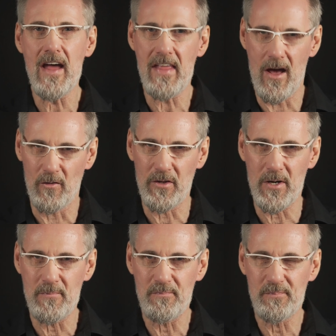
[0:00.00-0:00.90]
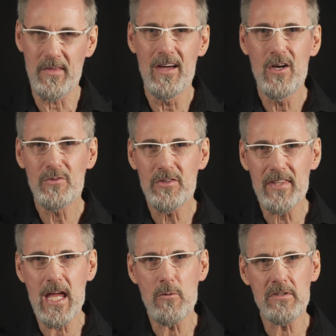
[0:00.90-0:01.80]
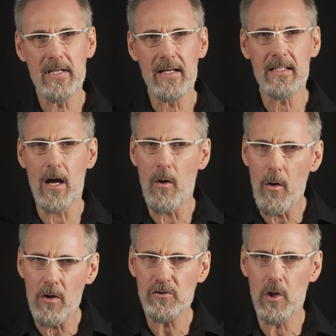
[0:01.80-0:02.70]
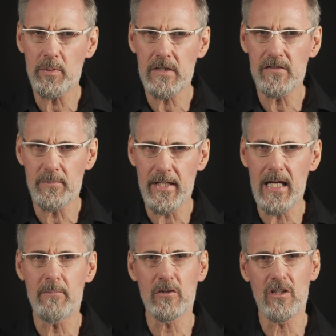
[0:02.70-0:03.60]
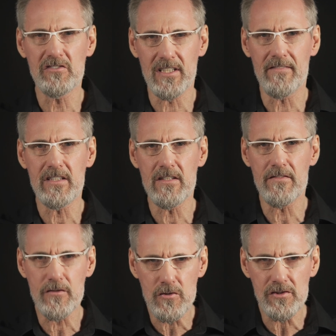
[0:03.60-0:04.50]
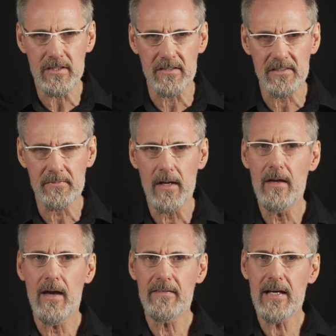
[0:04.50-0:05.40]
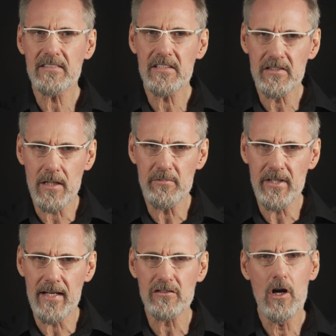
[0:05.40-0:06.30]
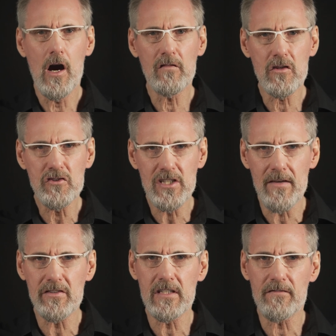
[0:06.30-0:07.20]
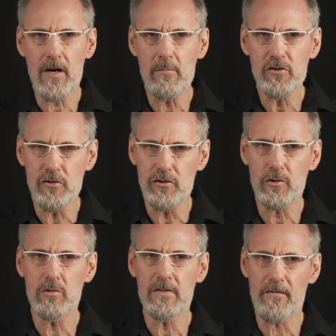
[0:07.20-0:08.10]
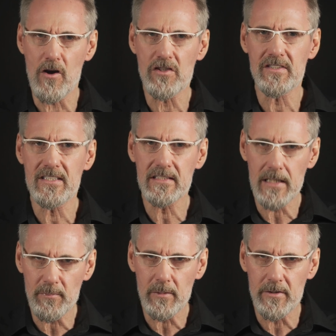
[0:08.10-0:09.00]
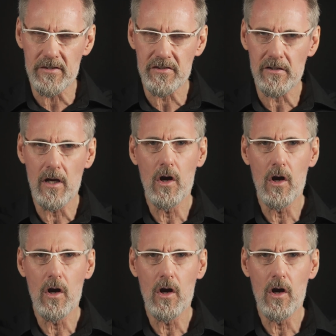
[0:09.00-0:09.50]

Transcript: and healthier. Today we're tackling a hot topic of debate among longevity enthusiasts, and that's the subject of longevity pharmaceuticals versus supplements.